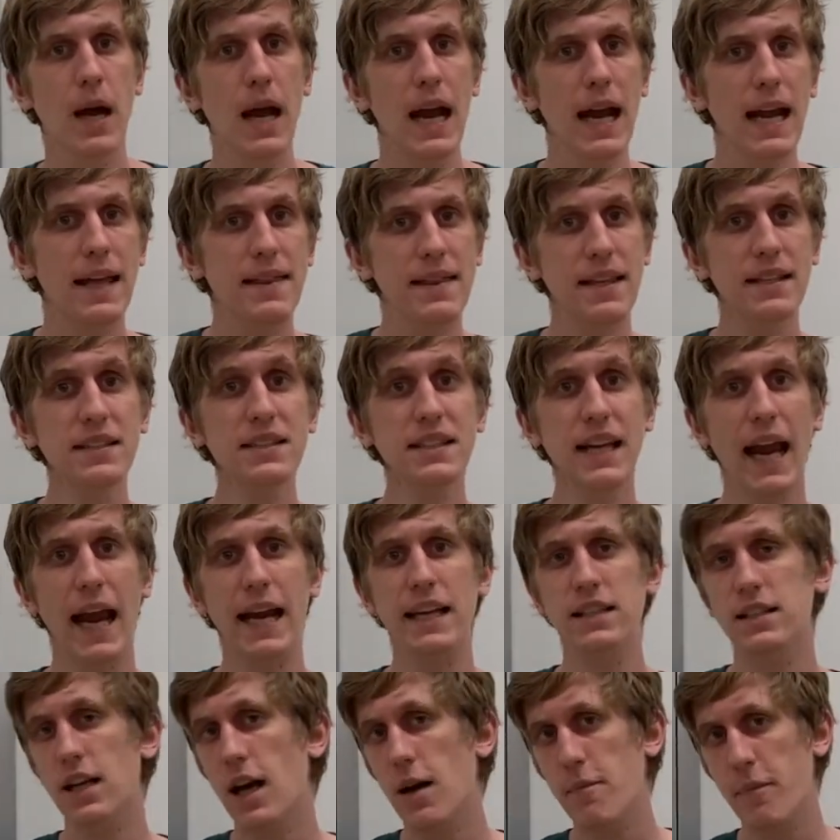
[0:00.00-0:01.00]
In this
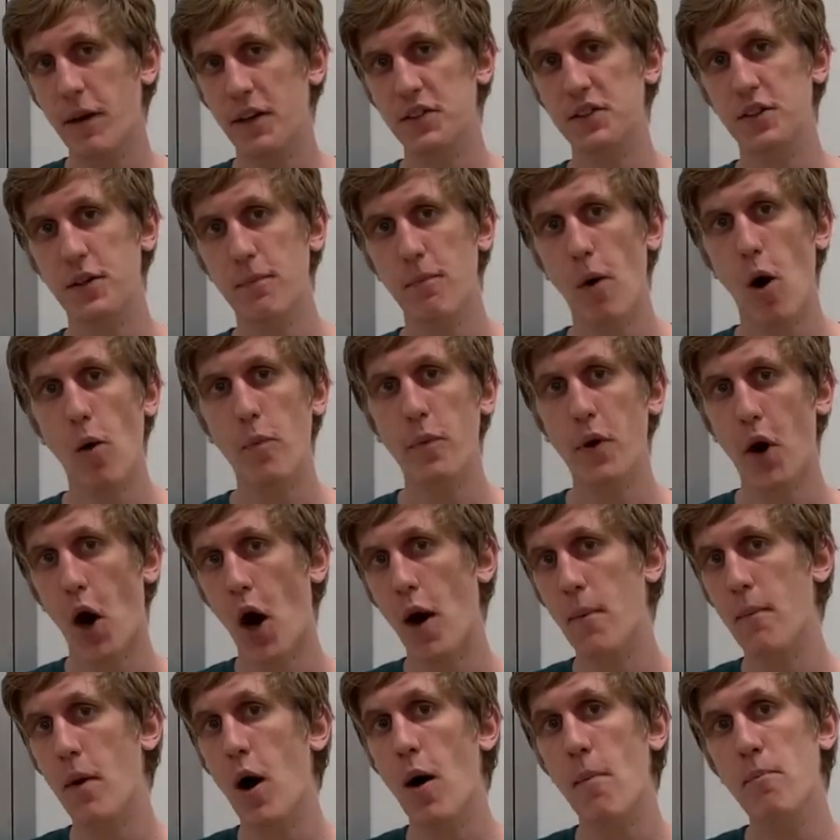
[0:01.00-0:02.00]
case, because the moment
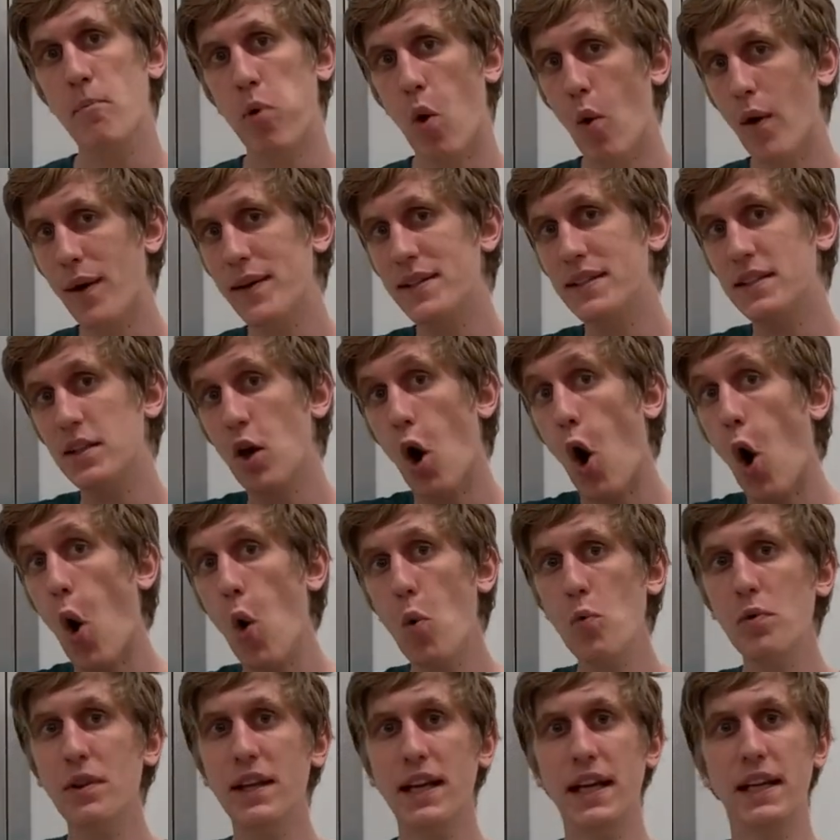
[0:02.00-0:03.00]
arm points
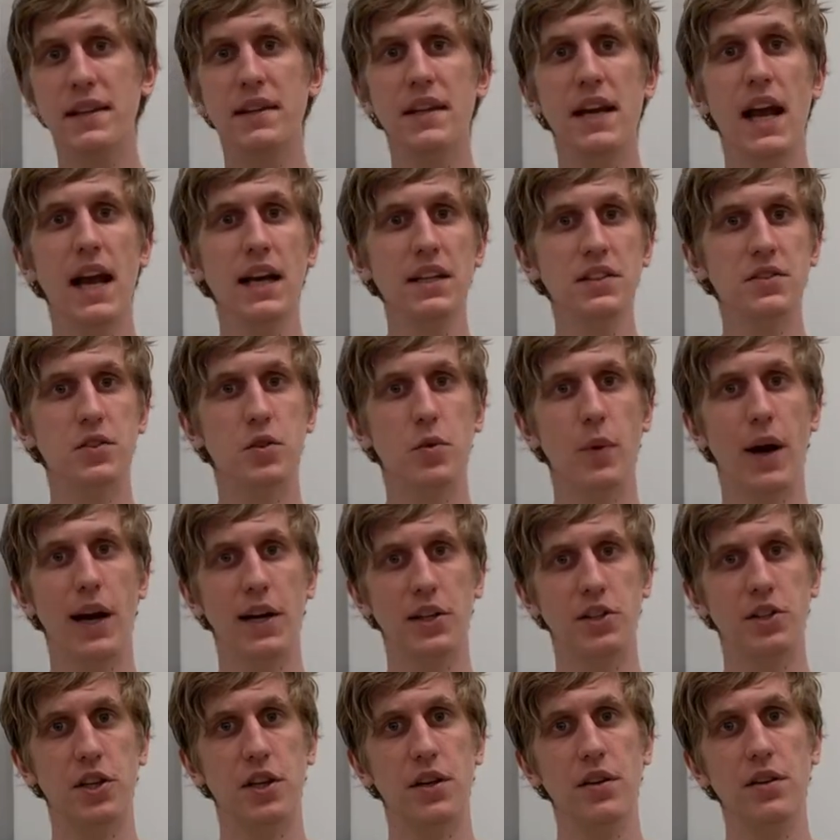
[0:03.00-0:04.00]
only in the X
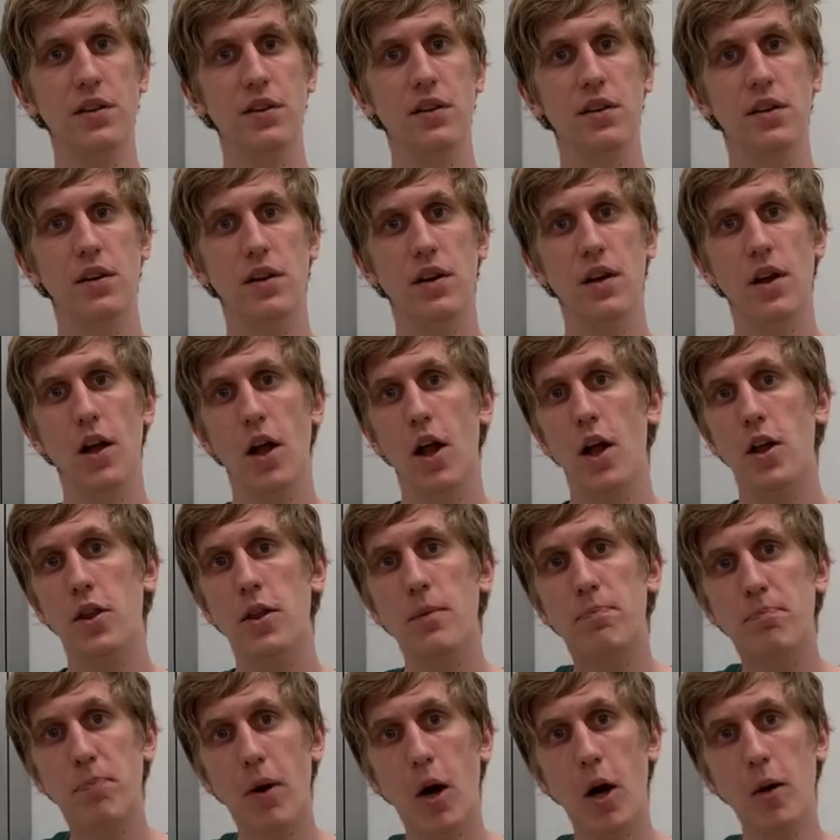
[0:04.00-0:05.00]
direction, the
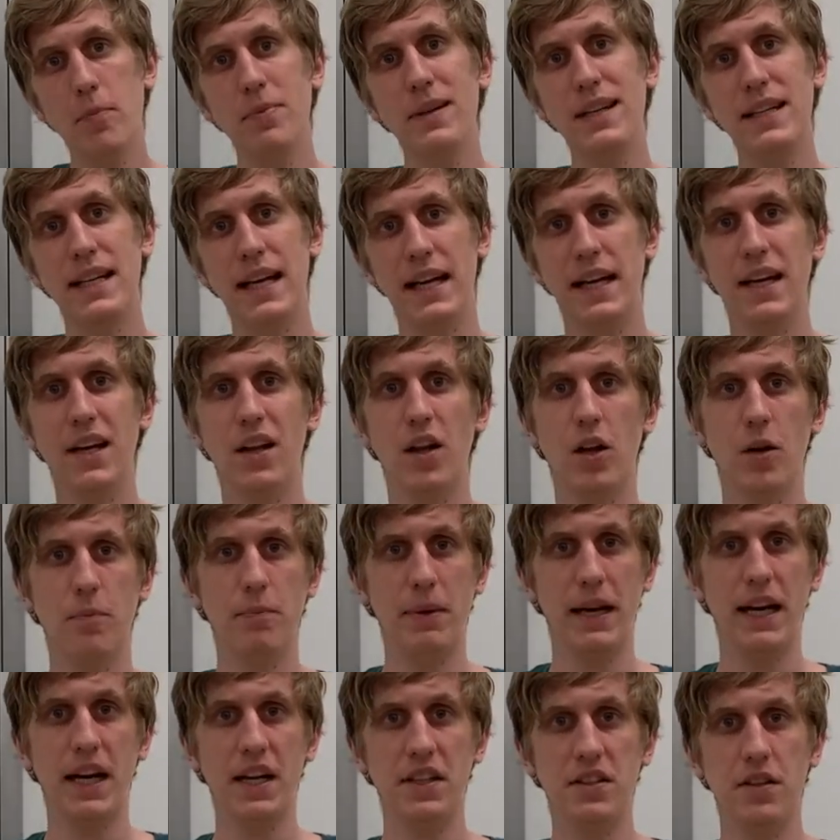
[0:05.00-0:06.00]
perpendicular
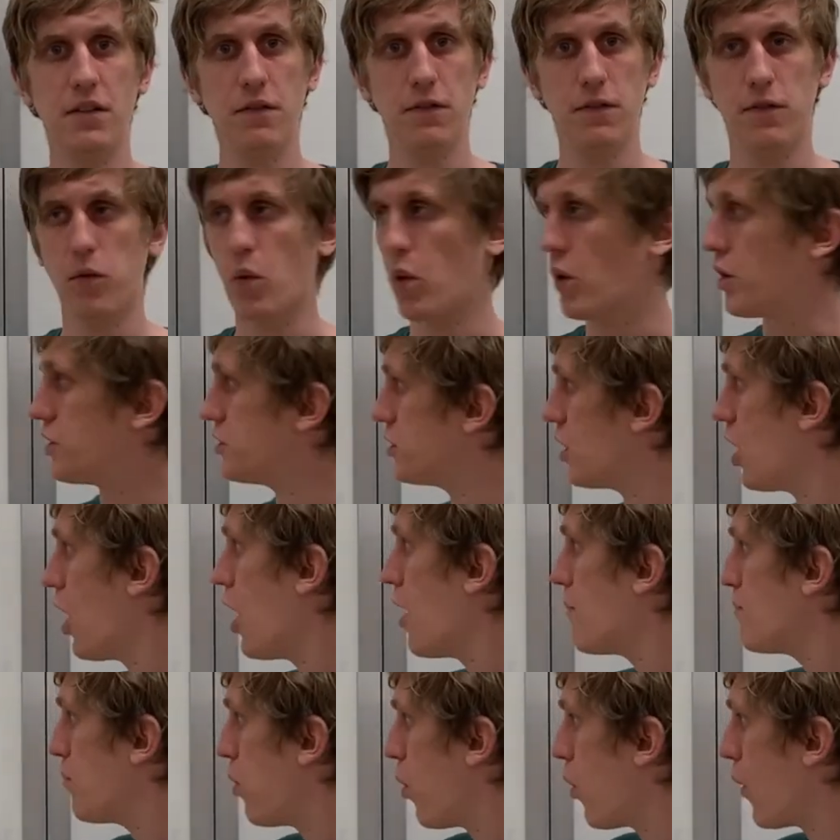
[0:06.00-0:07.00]
piece of force
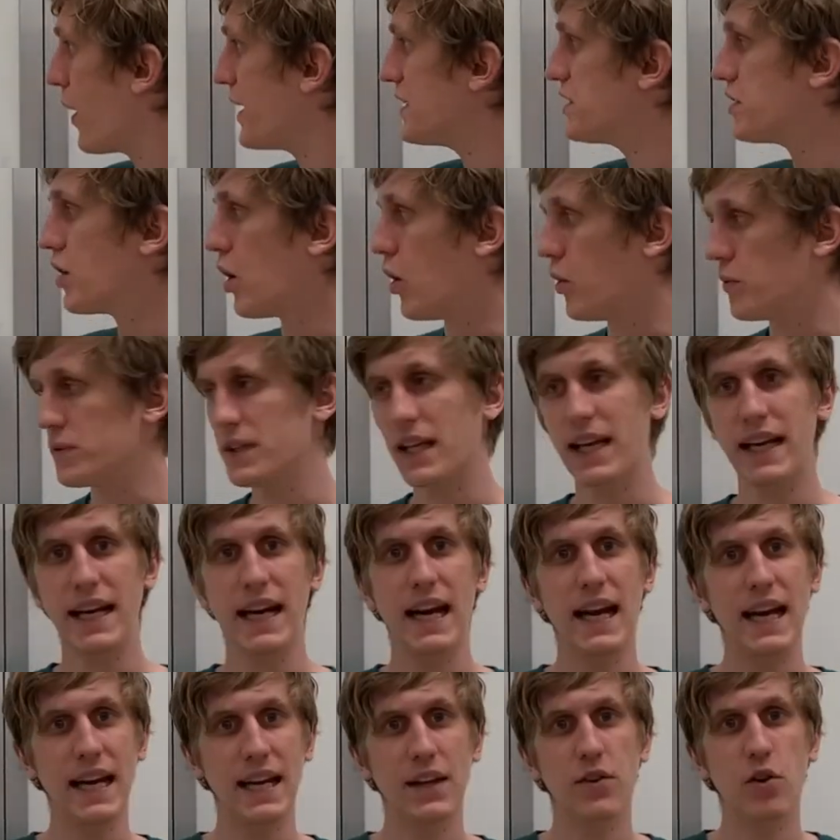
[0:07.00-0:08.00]
points only
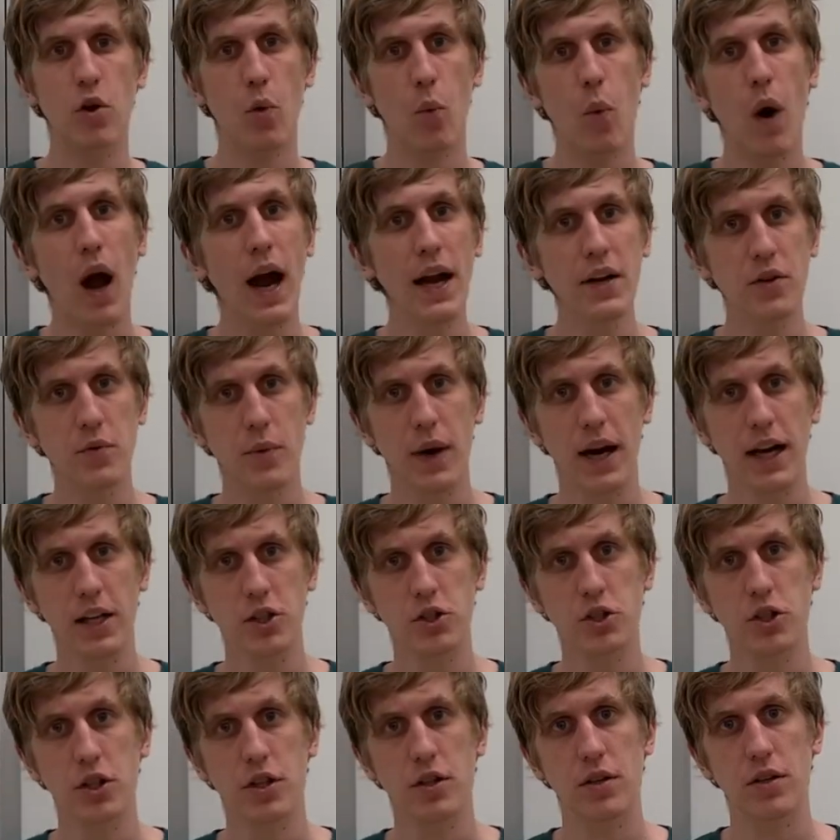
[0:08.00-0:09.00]
in the Y
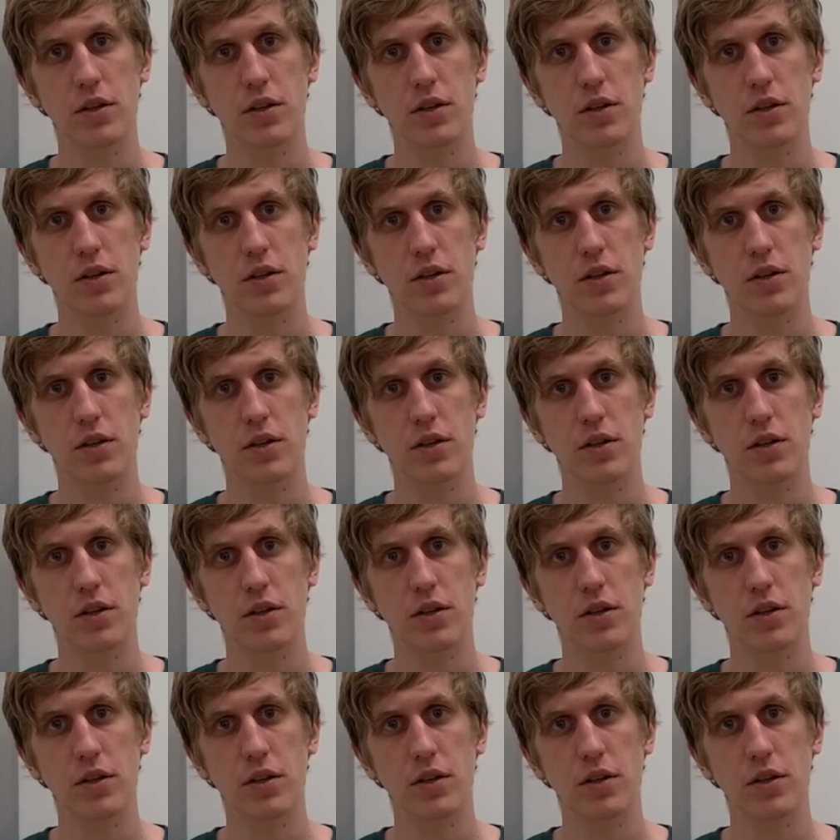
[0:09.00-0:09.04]
direction.